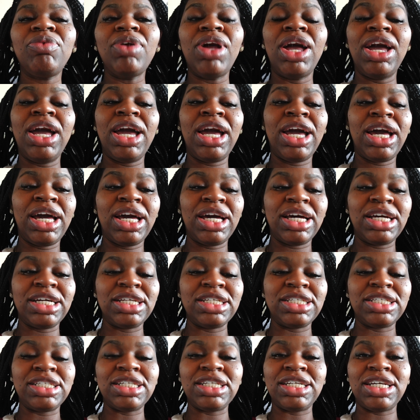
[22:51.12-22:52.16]

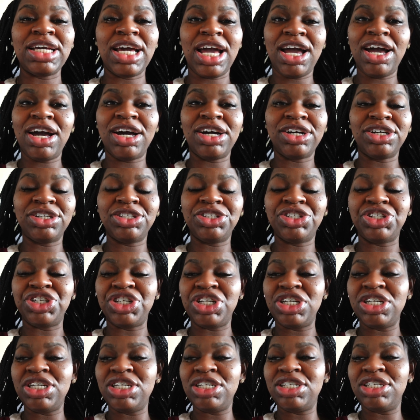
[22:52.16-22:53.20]
and yeah,
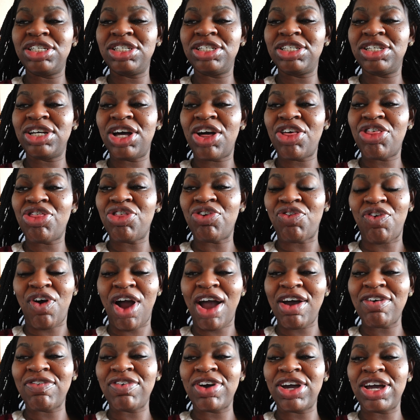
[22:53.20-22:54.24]
she's
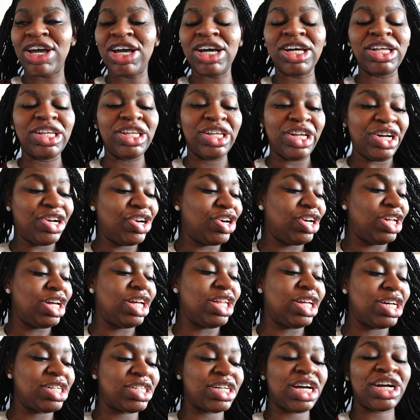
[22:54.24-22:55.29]
thriving. Literally
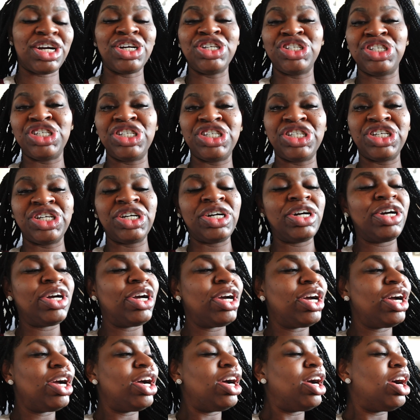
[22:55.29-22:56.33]
looks like her sister.
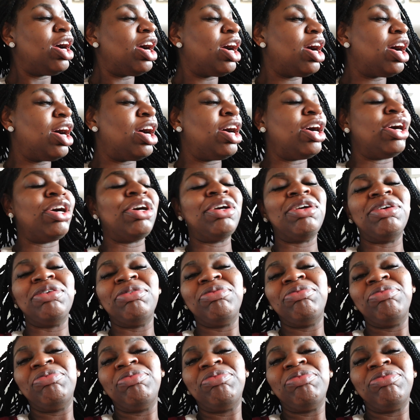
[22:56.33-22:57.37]
Um,
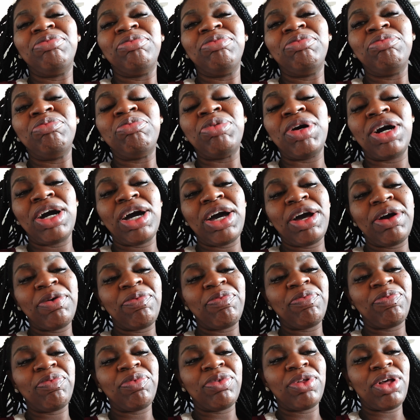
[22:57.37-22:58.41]
but
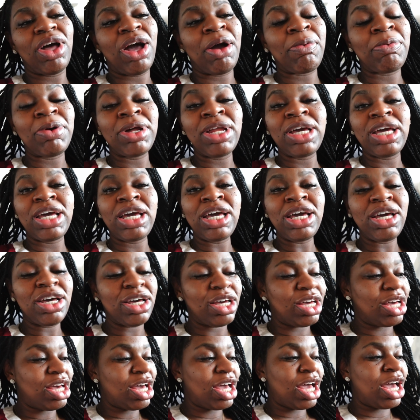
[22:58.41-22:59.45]
I'm gonna eat,
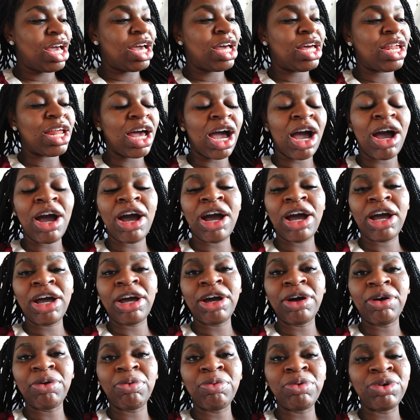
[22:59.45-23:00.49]
and
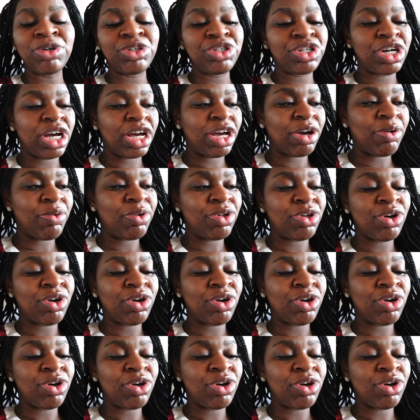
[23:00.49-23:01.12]
I will check in with